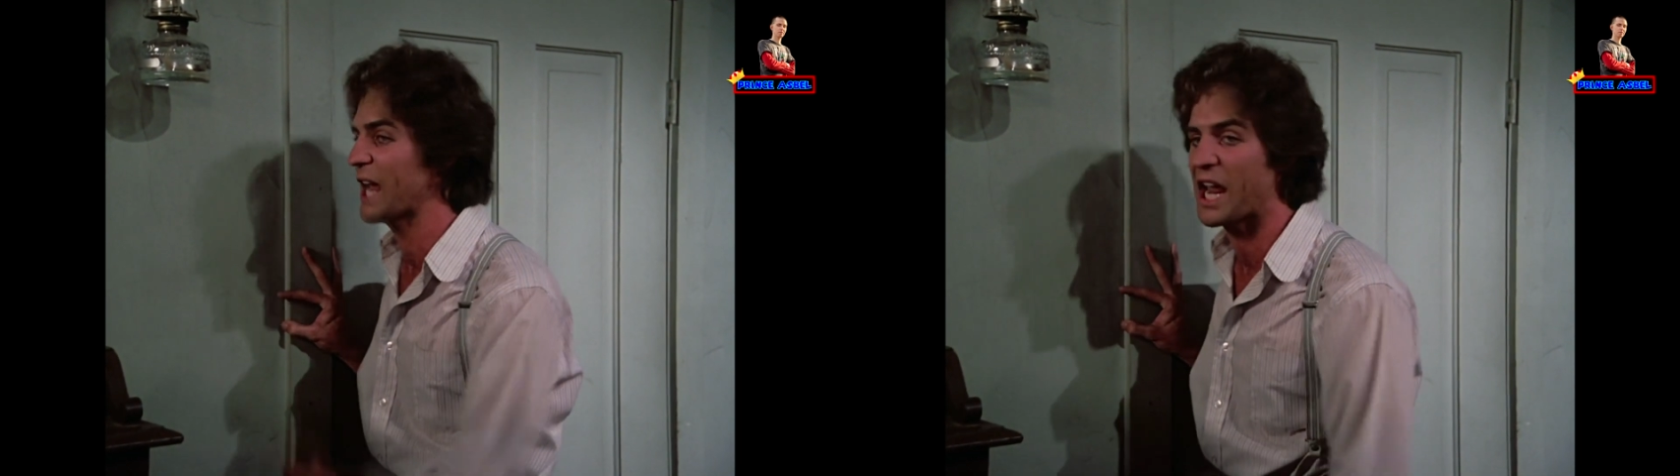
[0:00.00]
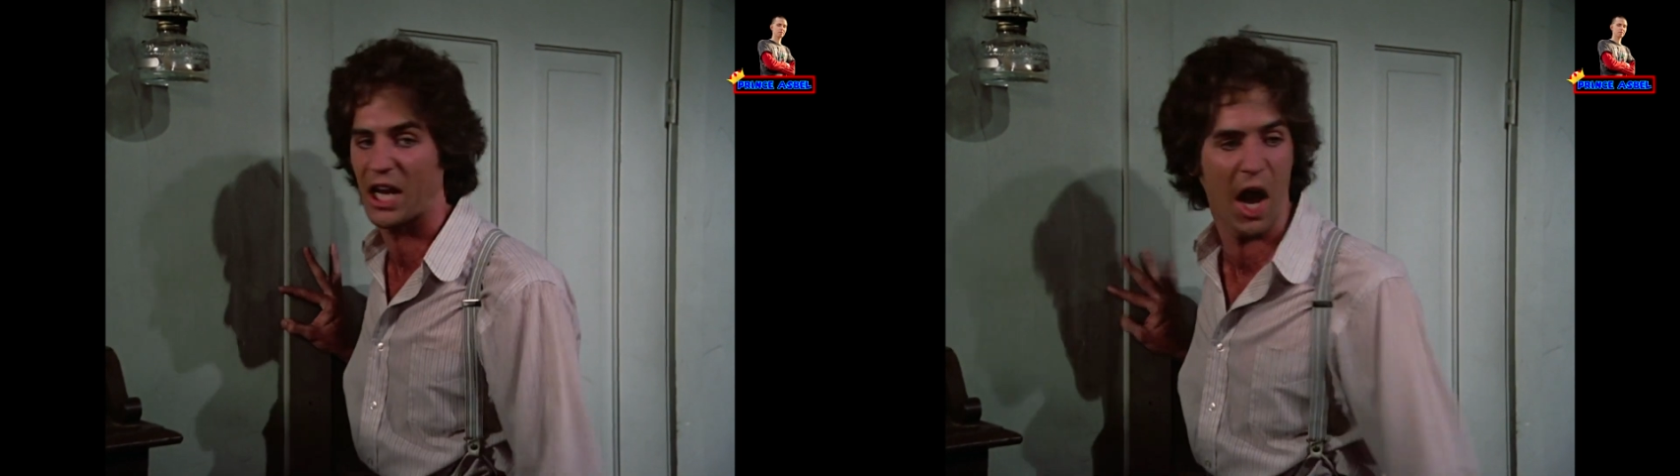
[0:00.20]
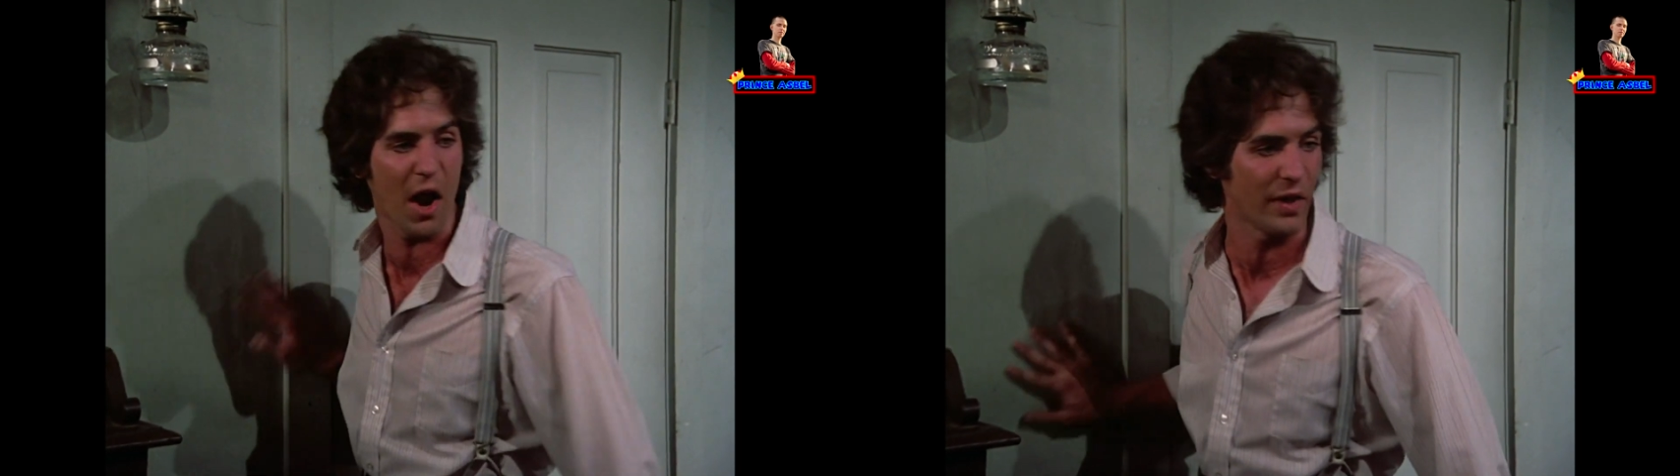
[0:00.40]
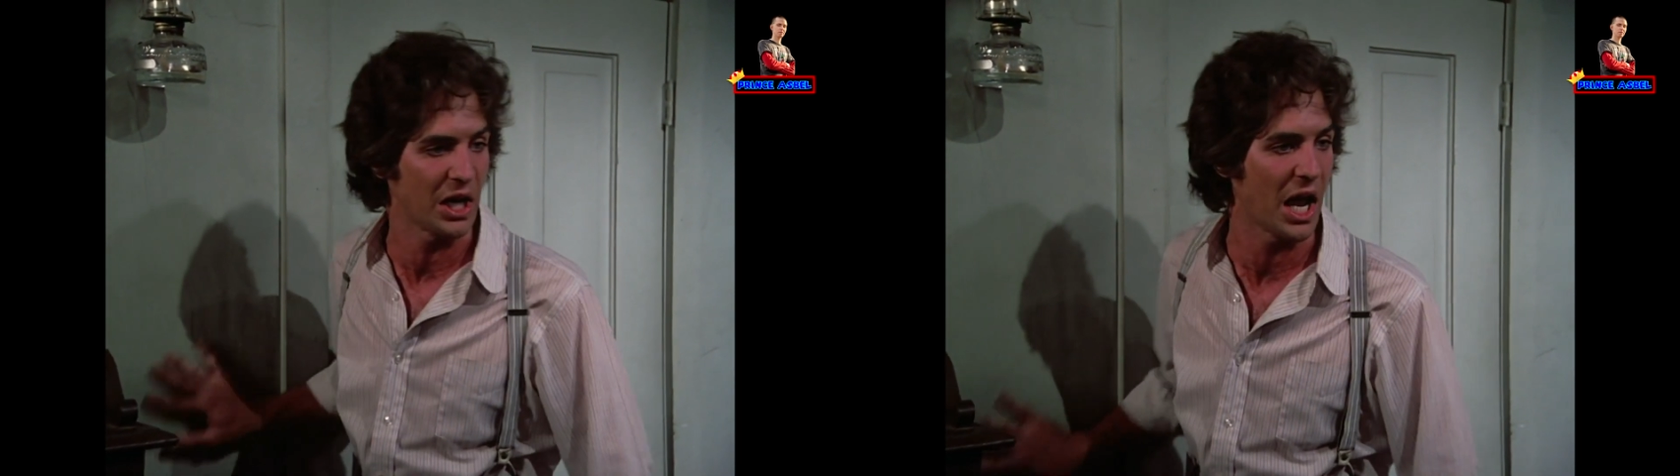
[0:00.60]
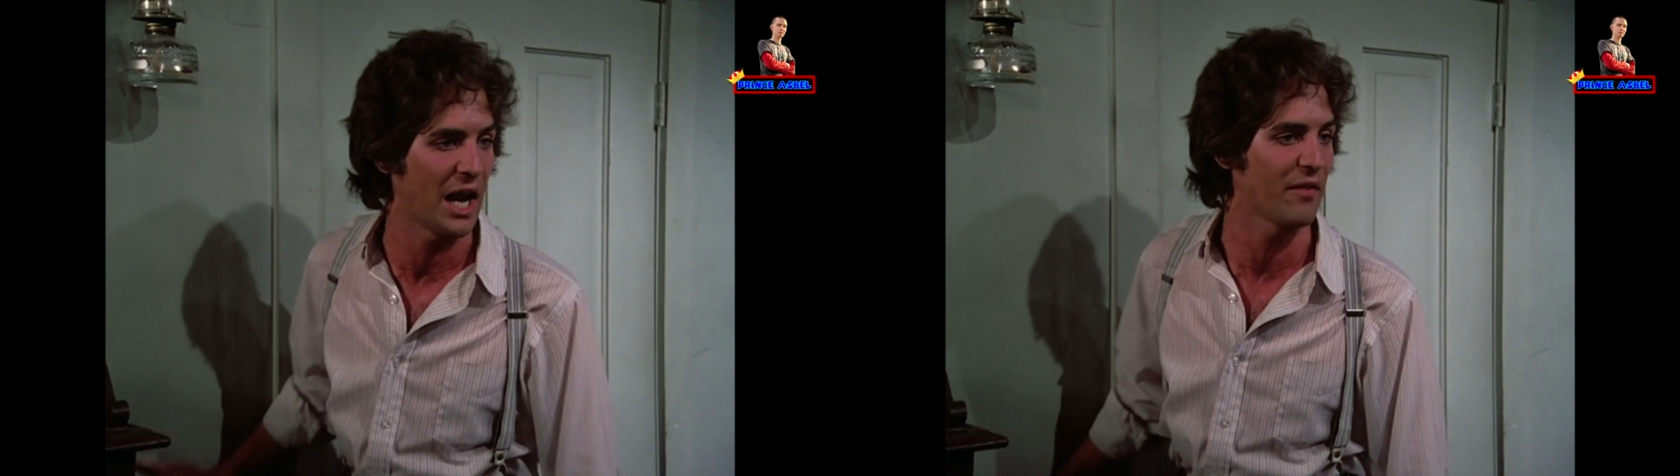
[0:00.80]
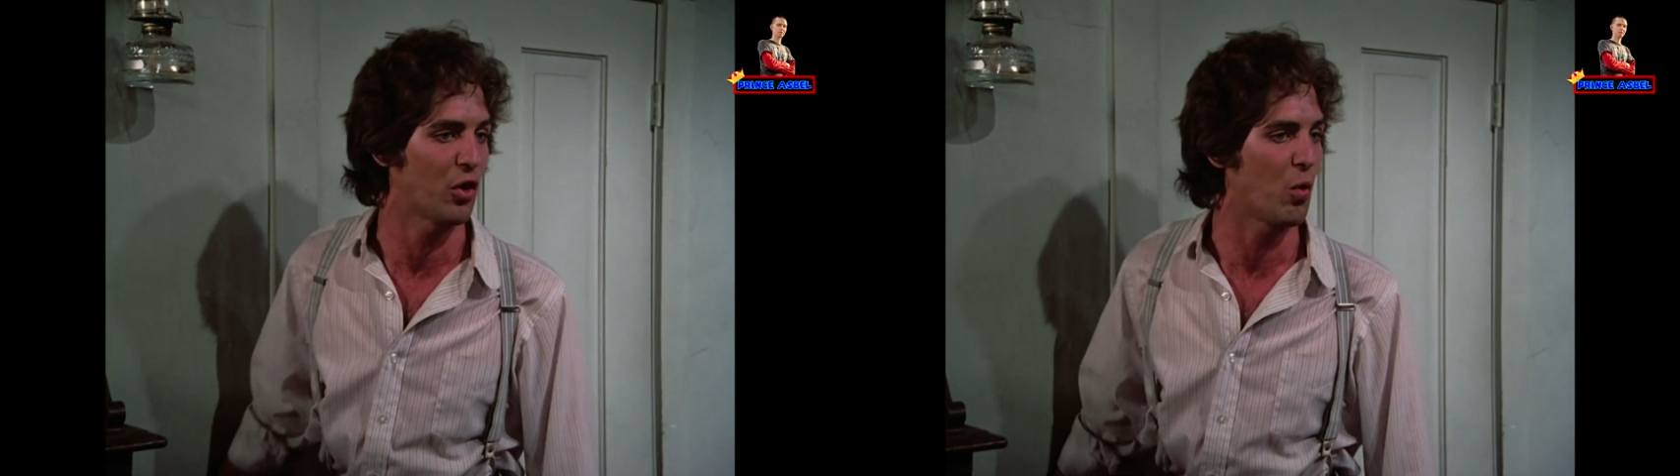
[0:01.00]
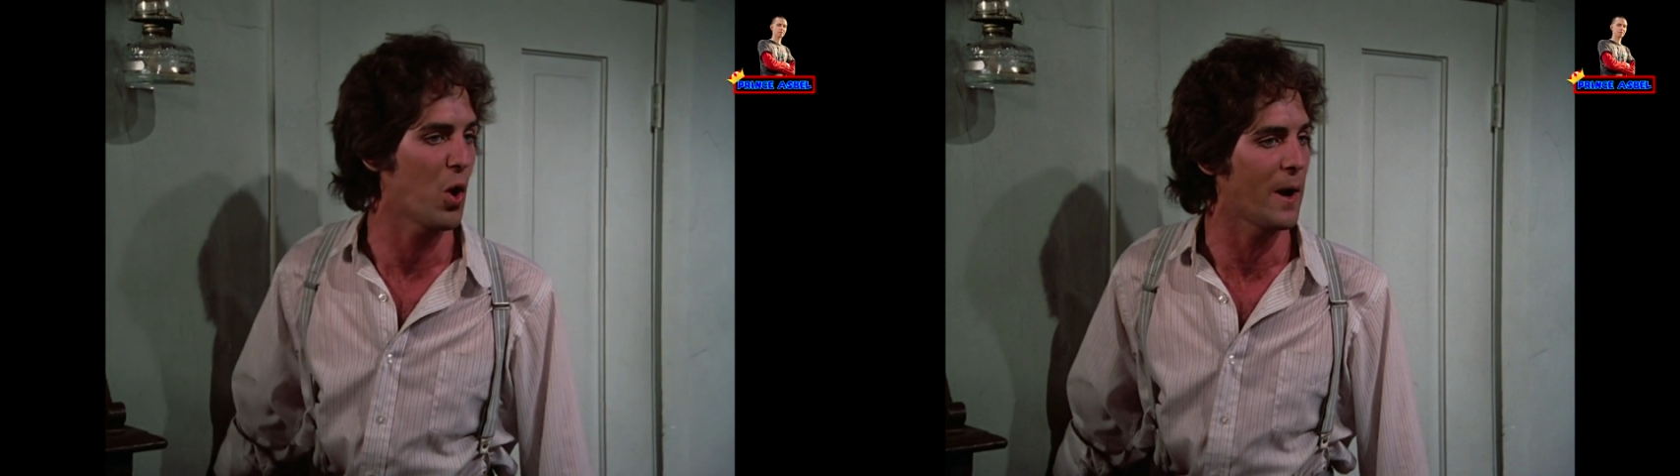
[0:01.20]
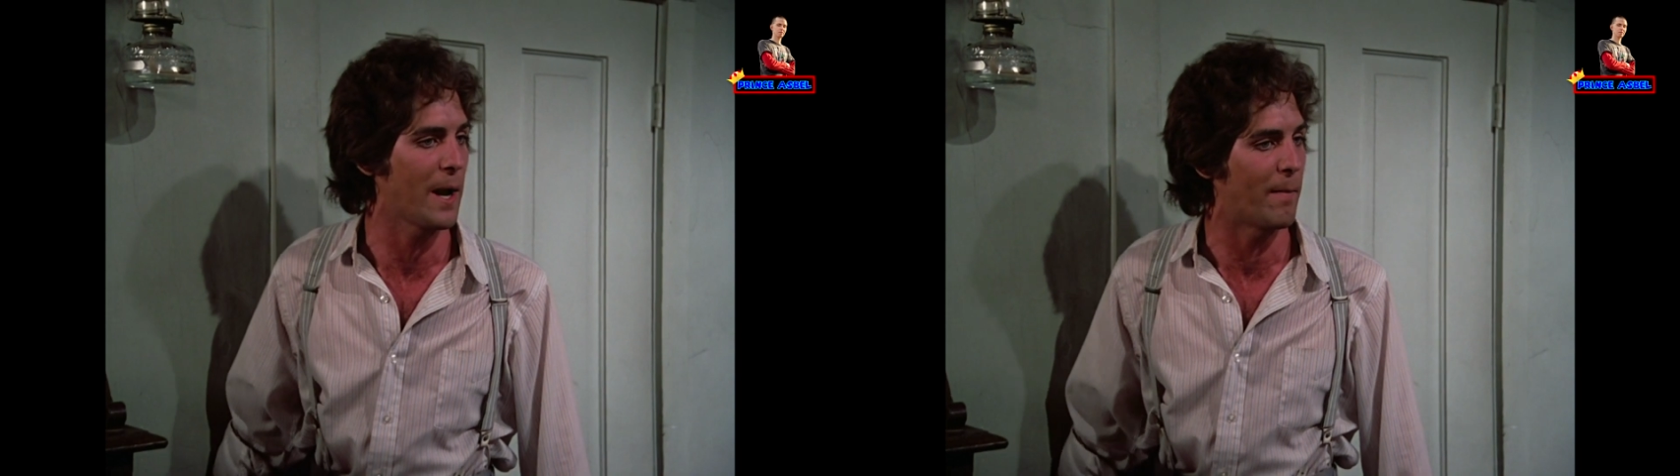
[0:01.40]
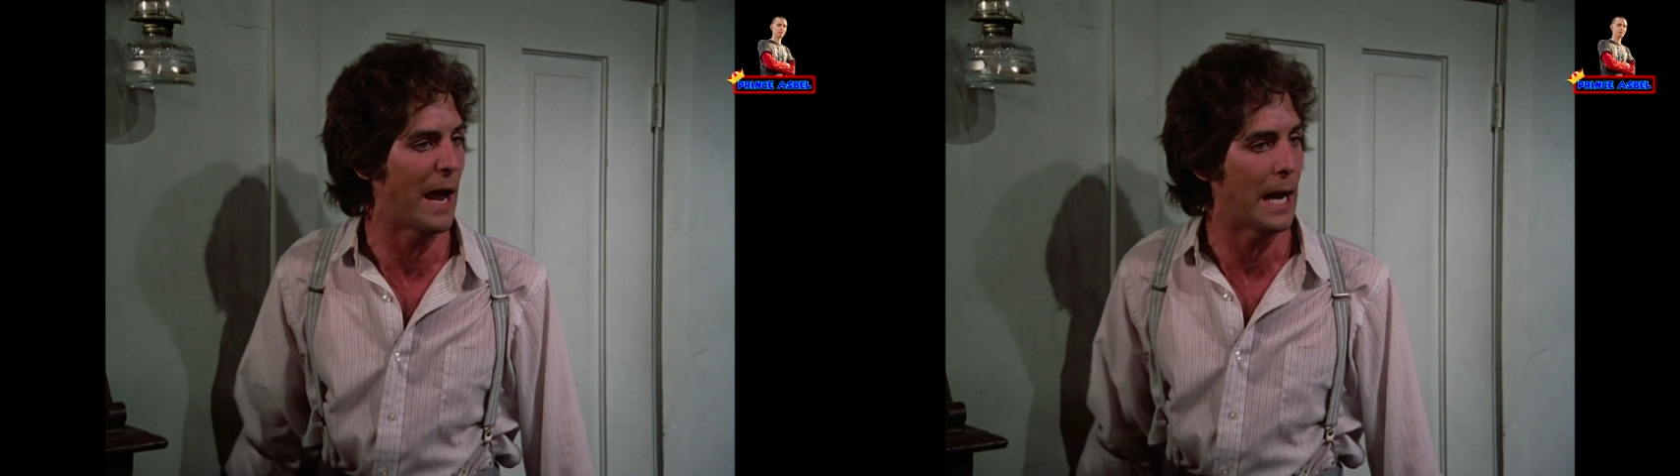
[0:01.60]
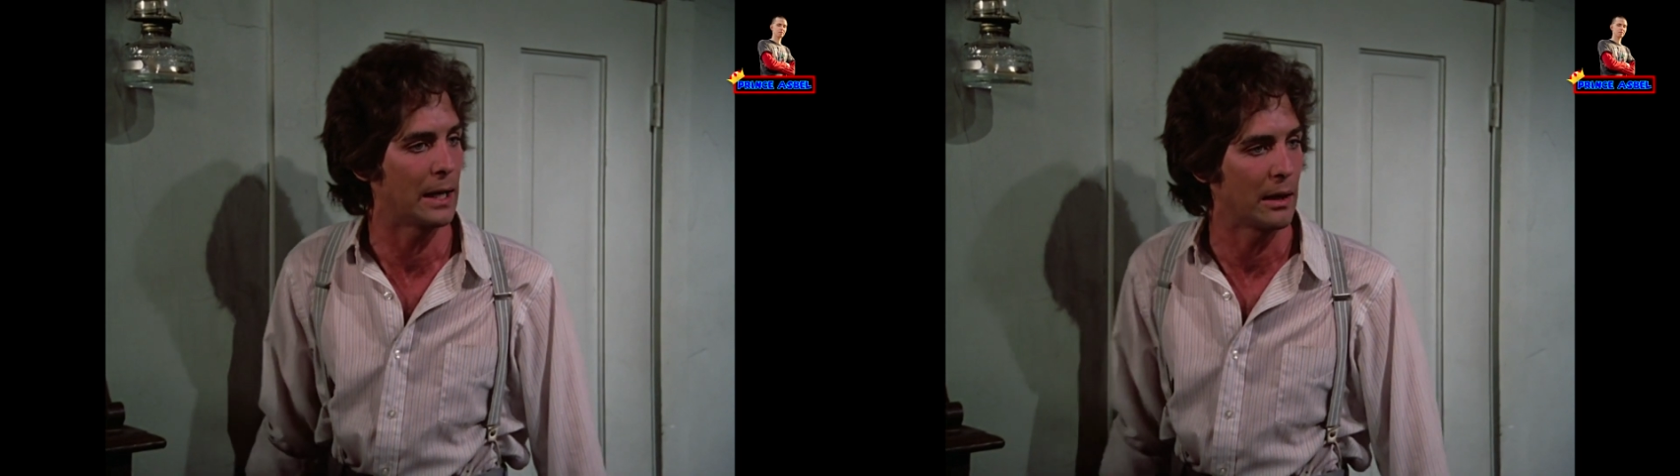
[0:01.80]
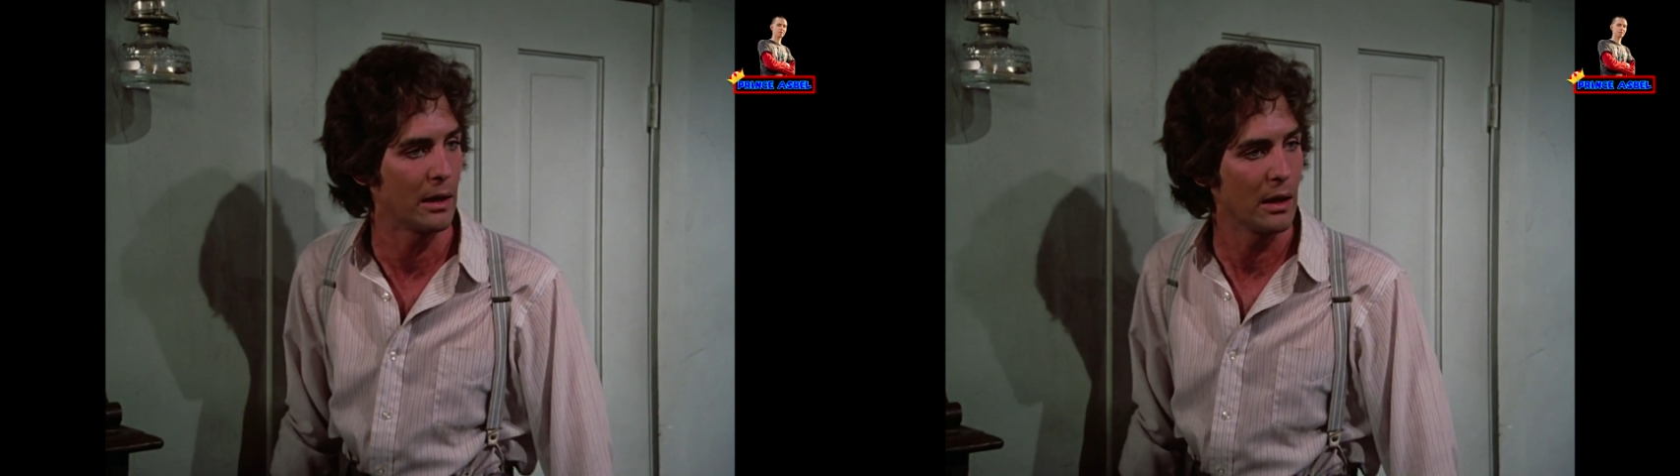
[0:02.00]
take care of it and not have to worry about it.